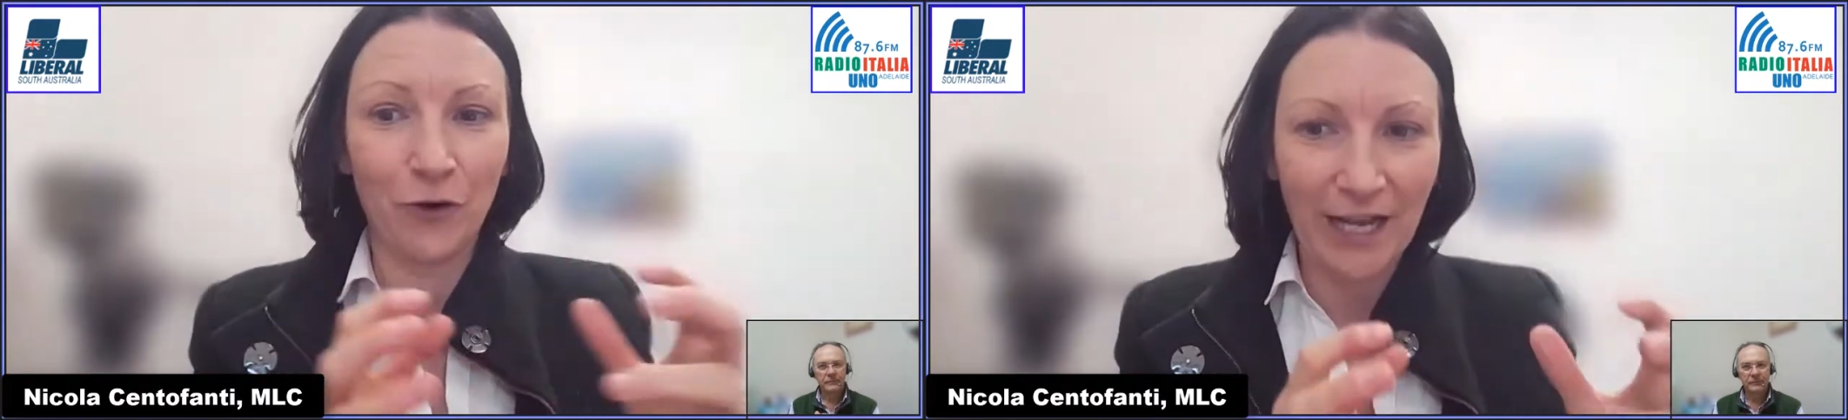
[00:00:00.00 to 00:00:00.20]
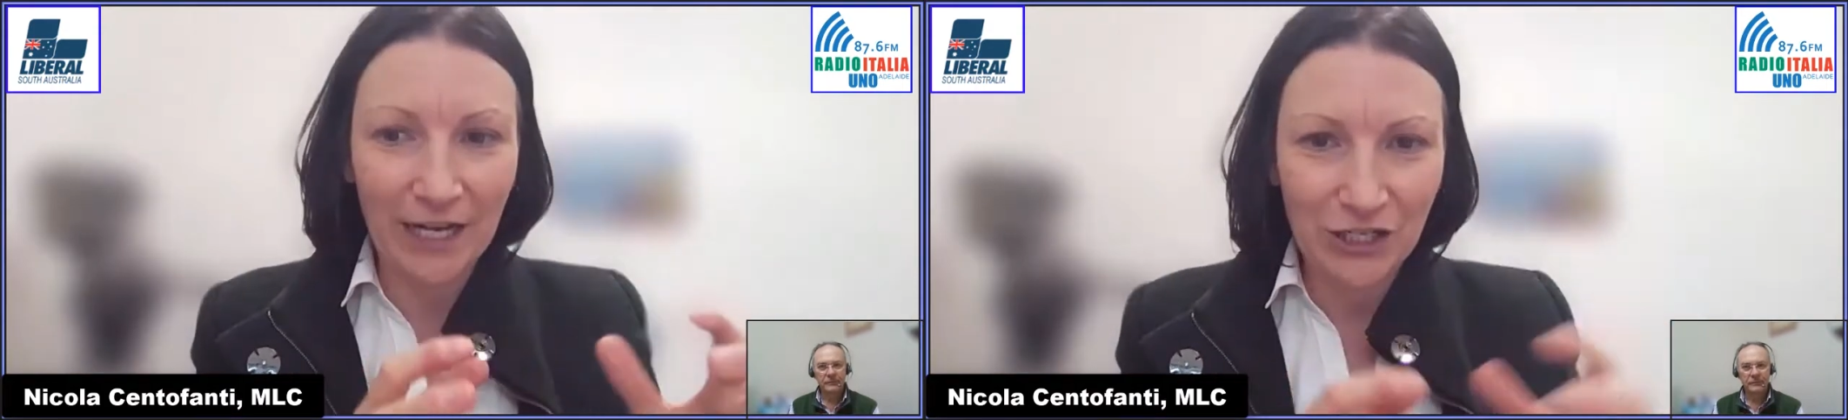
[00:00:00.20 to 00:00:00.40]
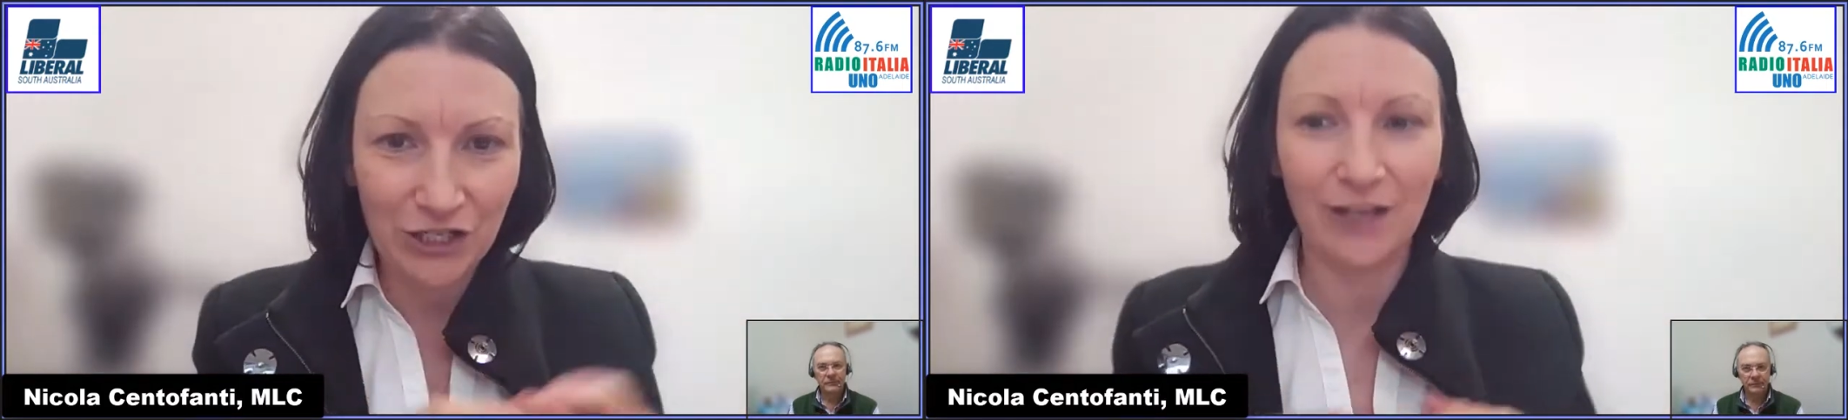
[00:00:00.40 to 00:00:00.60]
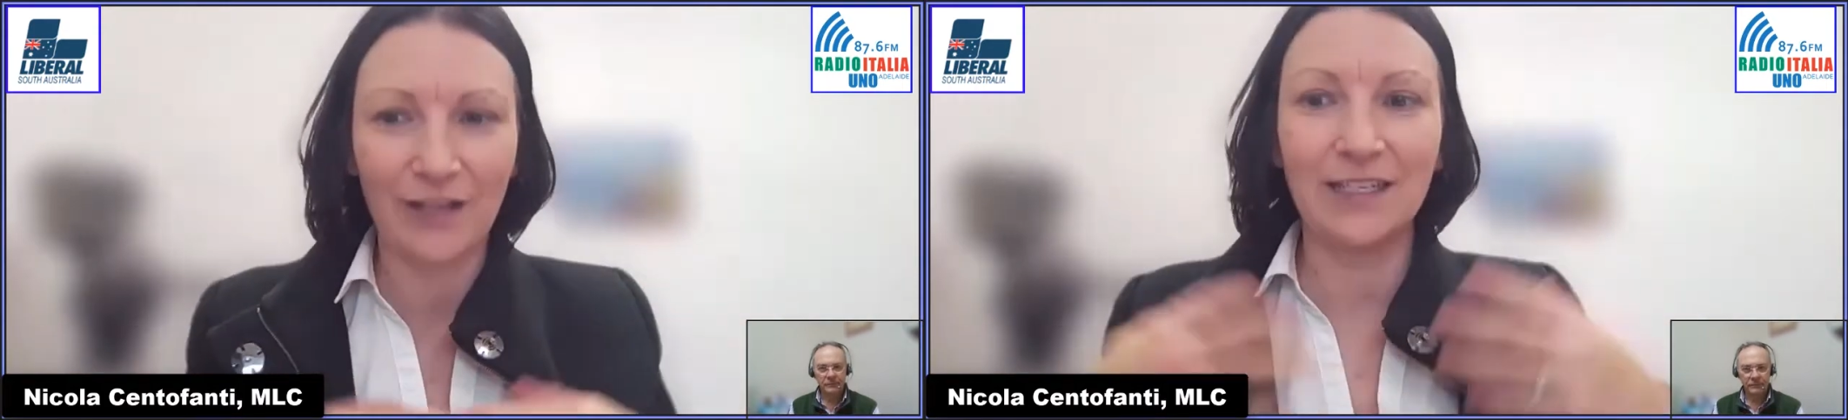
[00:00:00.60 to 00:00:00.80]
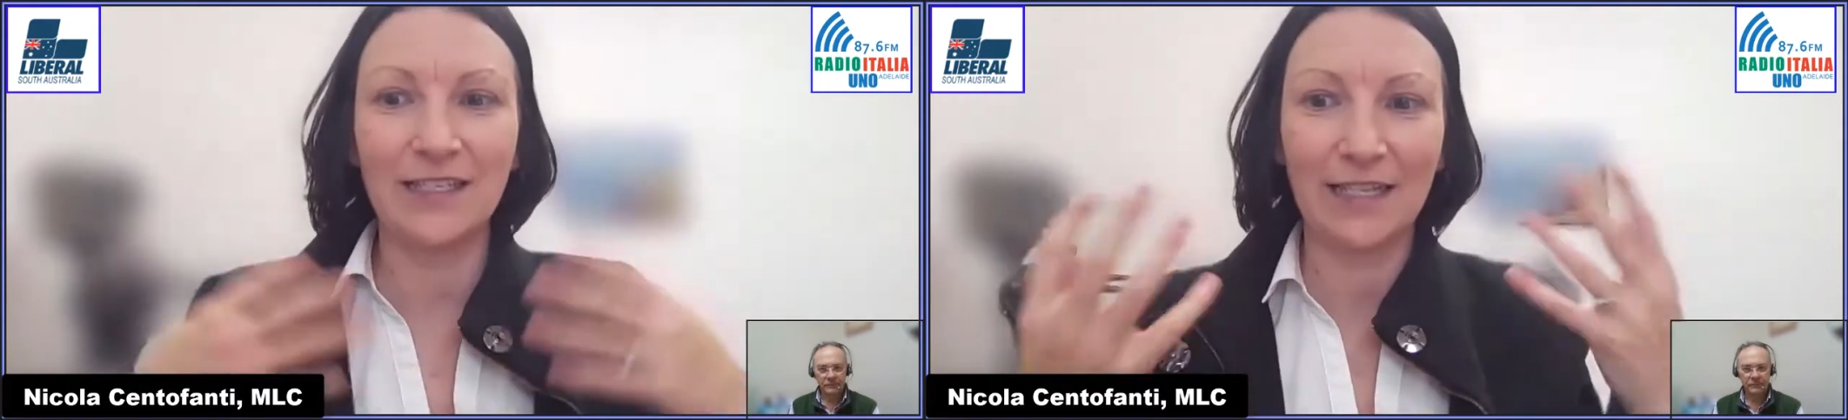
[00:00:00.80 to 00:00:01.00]
election
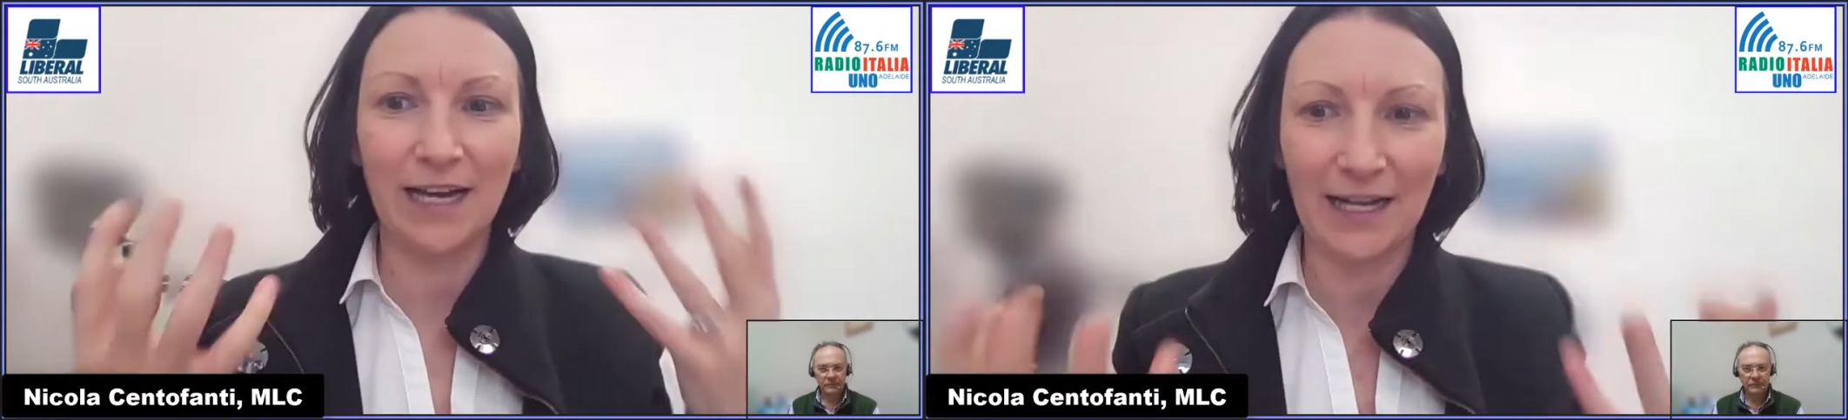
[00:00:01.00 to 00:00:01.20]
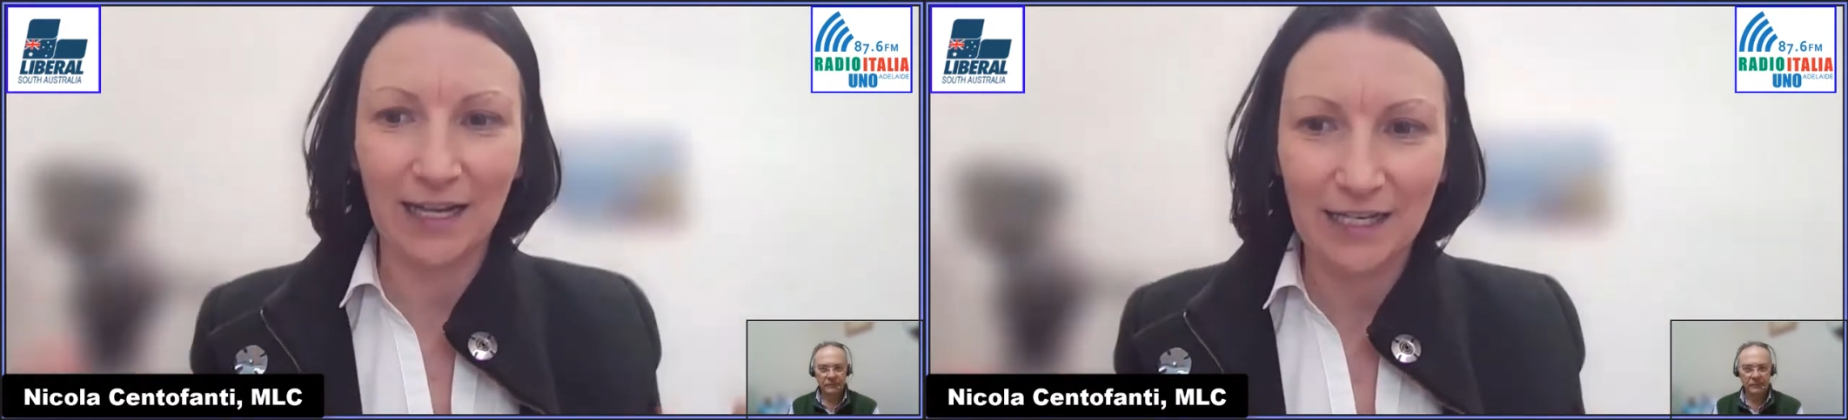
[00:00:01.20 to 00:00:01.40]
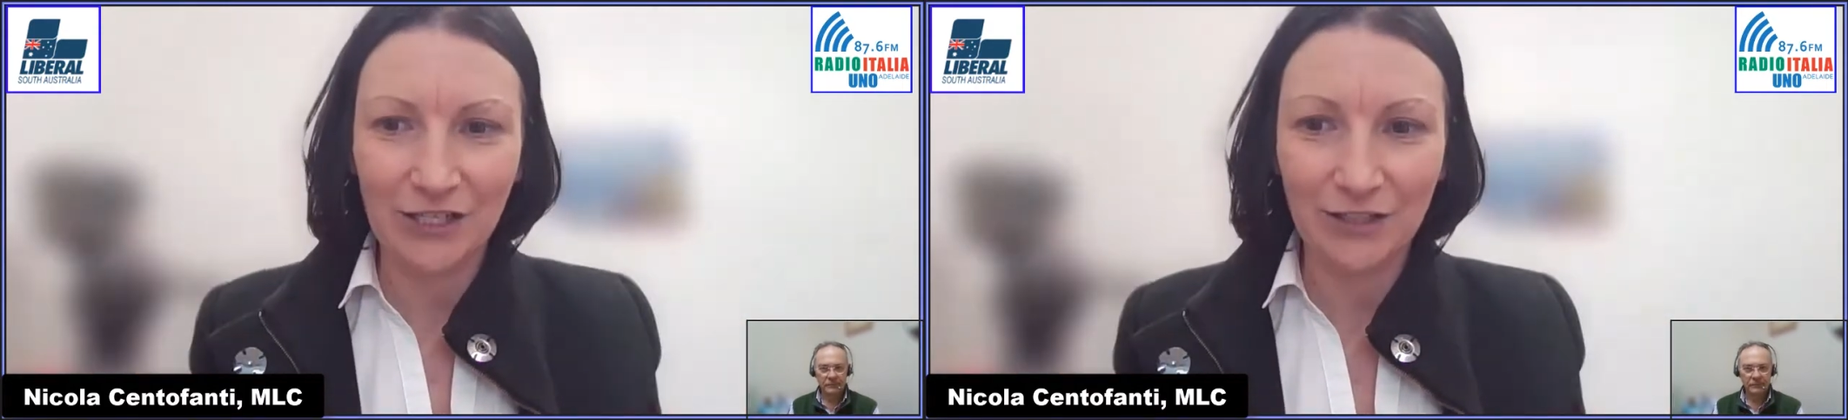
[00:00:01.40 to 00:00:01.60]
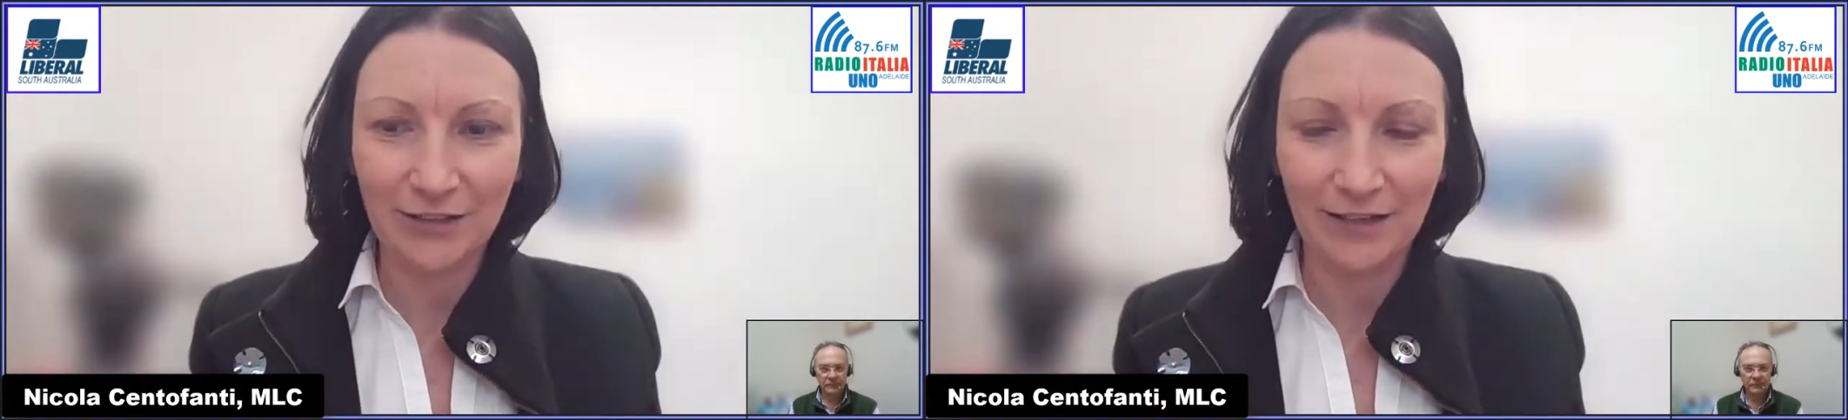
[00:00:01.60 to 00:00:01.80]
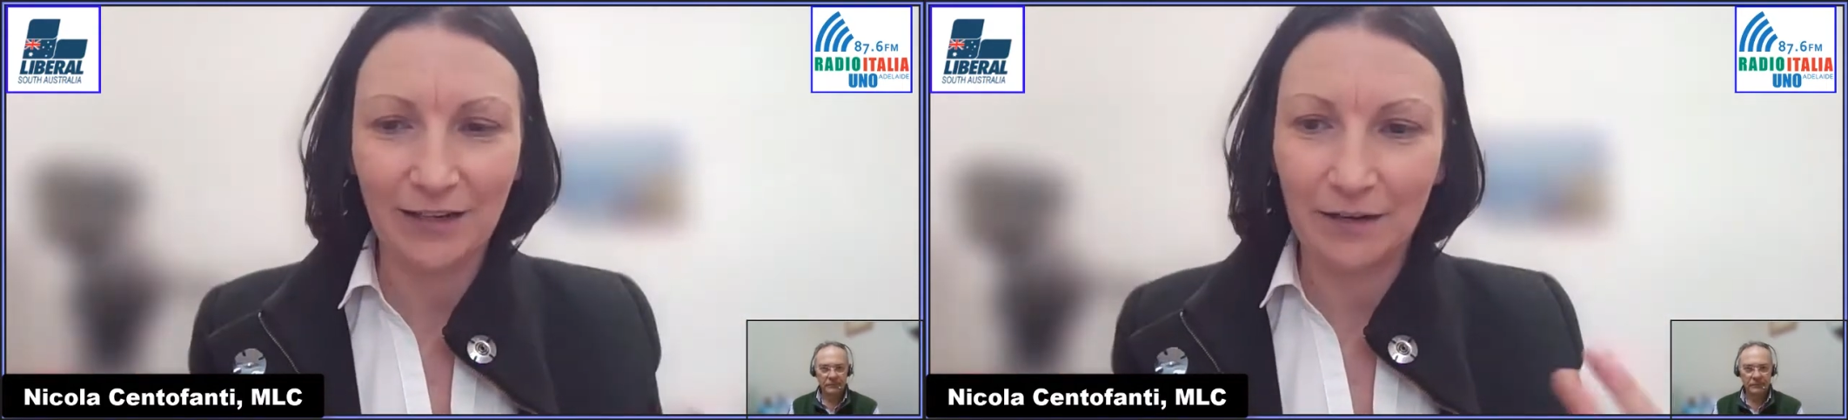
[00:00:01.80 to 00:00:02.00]
at this state election